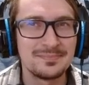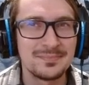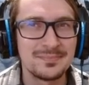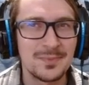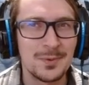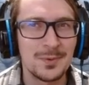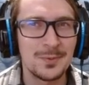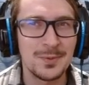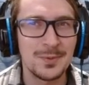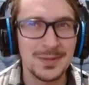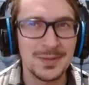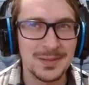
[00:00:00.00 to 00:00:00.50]

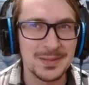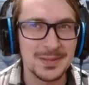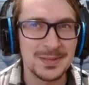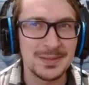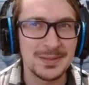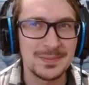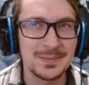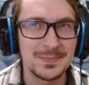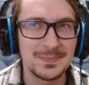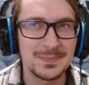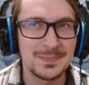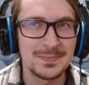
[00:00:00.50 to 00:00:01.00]
Really?
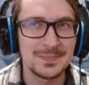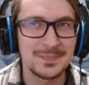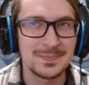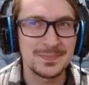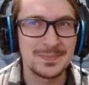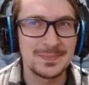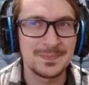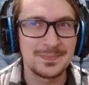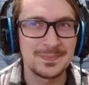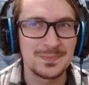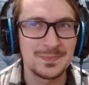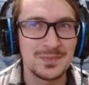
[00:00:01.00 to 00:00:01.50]

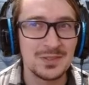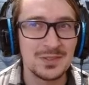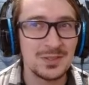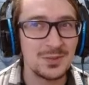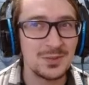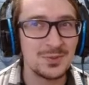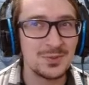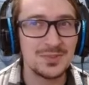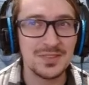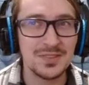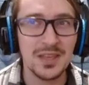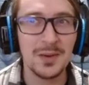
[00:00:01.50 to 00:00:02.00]
You
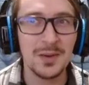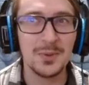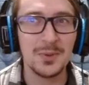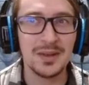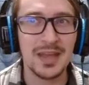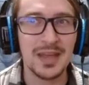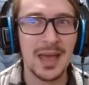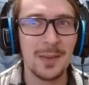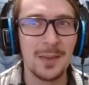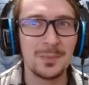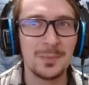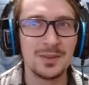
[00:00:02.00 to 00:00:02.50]
saw what
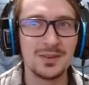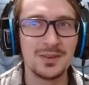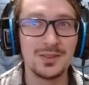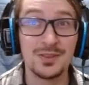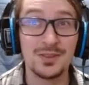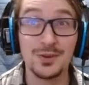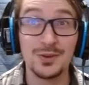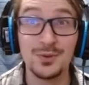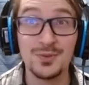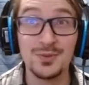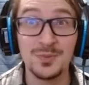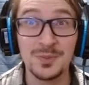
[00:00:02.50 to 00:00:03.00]
happened to
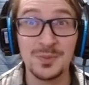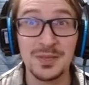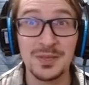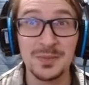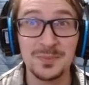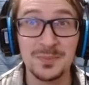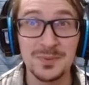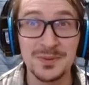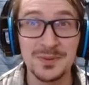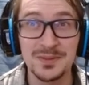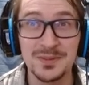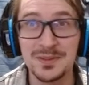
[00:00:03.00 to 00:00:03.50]
those
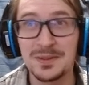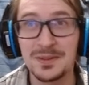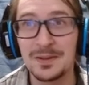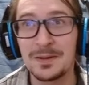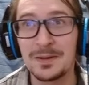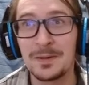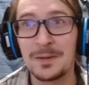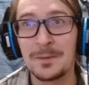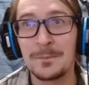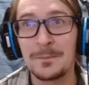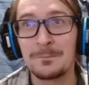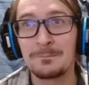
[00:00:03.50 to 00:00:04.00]
people?
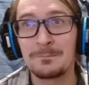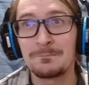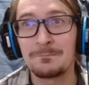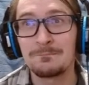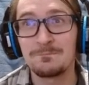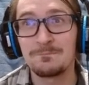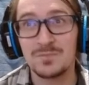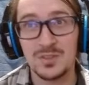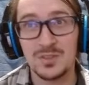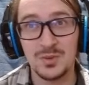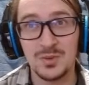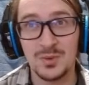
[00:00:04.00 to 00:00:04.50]

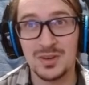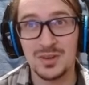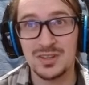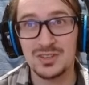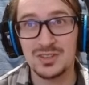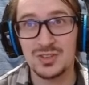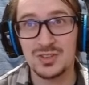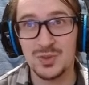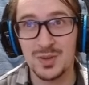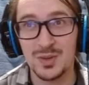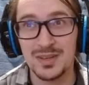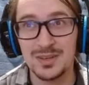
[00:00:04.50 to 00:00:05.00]
You want to
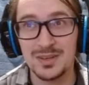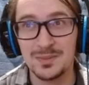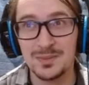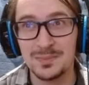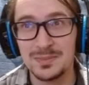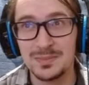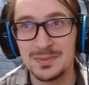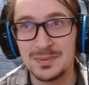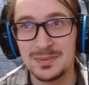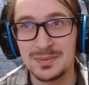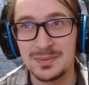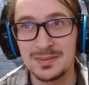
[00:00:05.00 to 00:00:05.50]
join them?
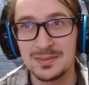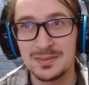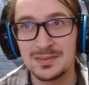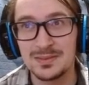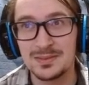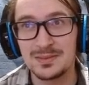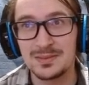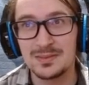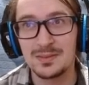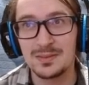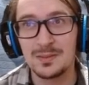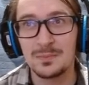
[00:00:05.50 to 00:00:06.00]

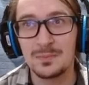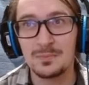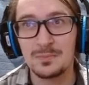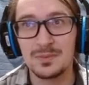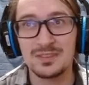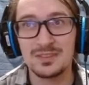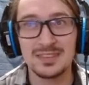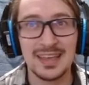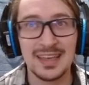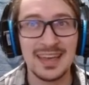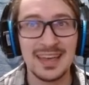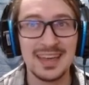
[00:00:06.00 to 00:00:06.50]

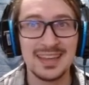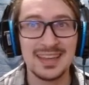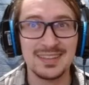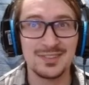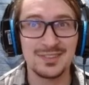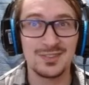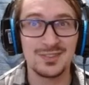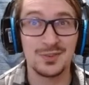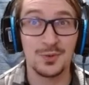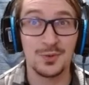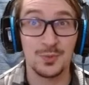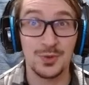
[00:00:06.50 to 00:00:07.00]

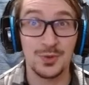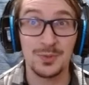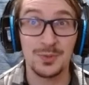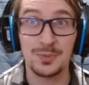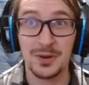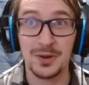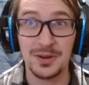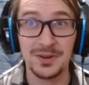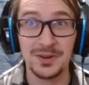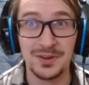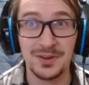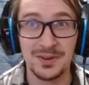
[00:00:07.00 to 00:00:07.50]
Besides, we're
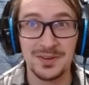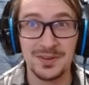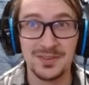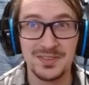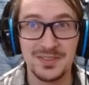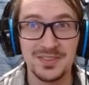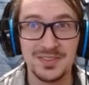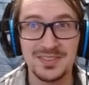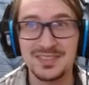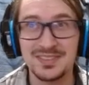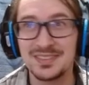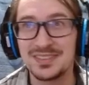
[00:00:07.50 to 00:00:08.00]

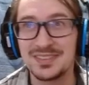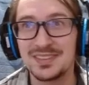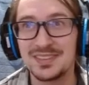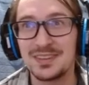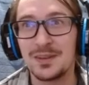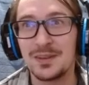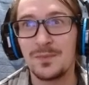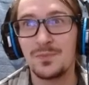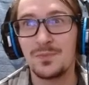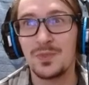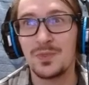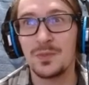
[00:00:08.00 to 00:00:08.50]
partners.
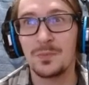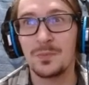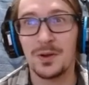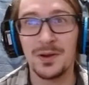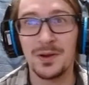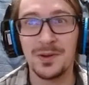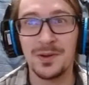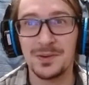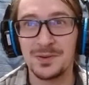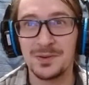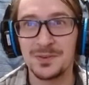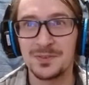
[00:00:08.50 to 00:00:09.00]

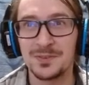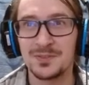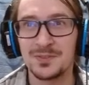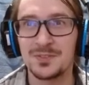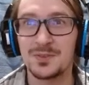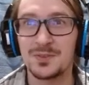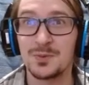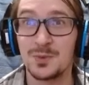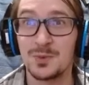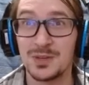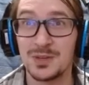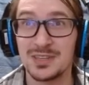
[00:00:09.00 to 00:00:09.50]
Partners
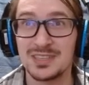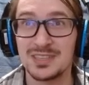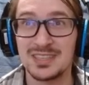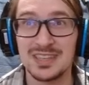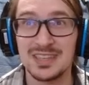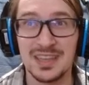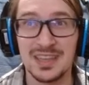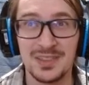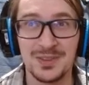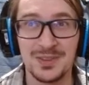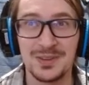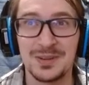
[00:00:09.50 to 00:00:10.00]
work
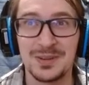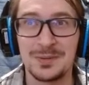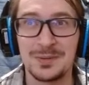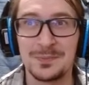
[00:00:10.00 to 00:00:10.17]
together.